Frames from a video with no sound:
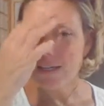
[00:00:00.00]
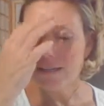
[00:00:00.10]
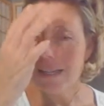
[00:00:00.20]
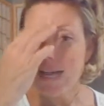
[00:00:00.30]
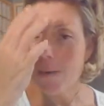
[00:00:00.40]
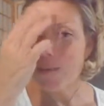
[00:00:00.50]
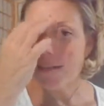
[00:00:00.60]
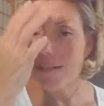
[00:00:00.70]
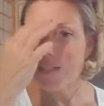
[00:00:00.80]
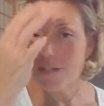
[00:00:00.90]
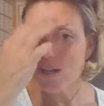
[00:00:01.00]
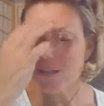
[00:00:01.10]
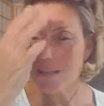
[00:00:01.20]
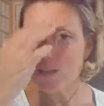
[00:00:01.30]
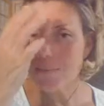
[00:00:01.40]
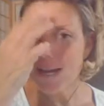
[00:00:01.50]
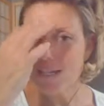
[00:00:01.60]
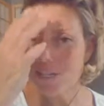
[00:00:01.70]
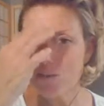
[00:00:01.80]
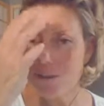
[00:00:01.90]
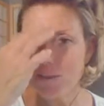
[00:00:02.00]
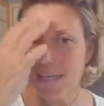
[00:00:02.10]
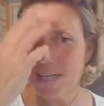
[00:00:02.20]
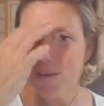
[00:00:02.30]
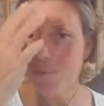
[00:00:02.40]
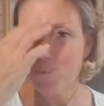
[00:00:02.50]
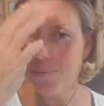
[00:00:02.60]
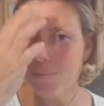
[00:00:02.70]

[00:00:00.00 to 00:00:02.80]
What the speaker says: Allowing these thoughts to pass through me now.